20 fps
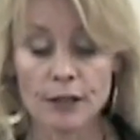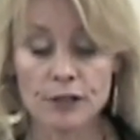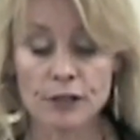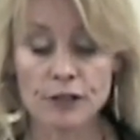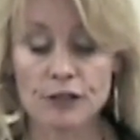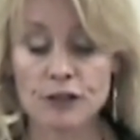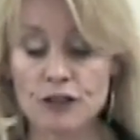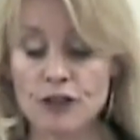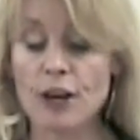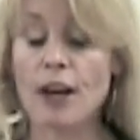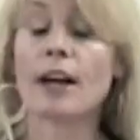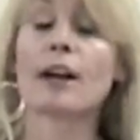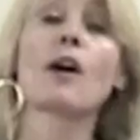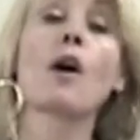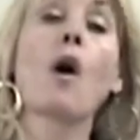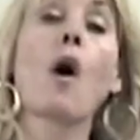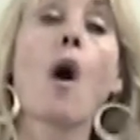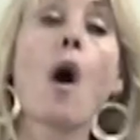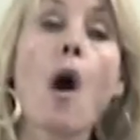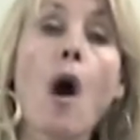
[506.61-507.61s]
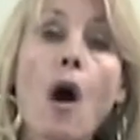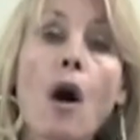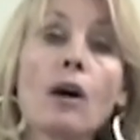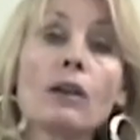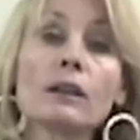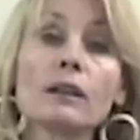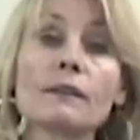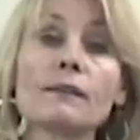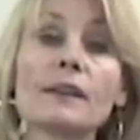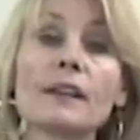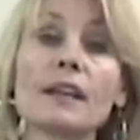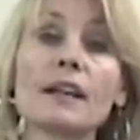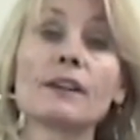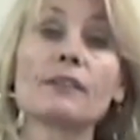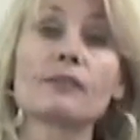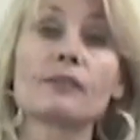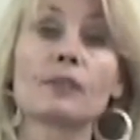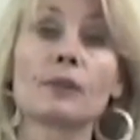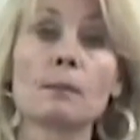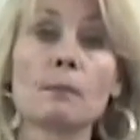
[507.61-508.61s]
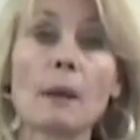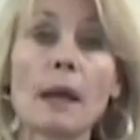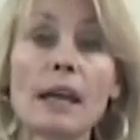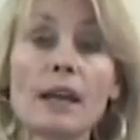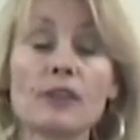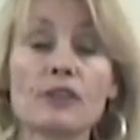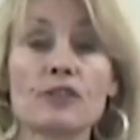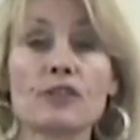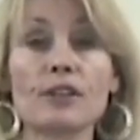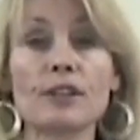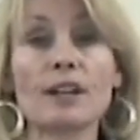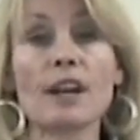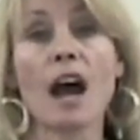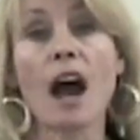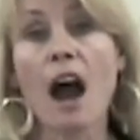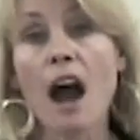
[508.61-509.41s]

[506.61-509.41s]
to check all of the information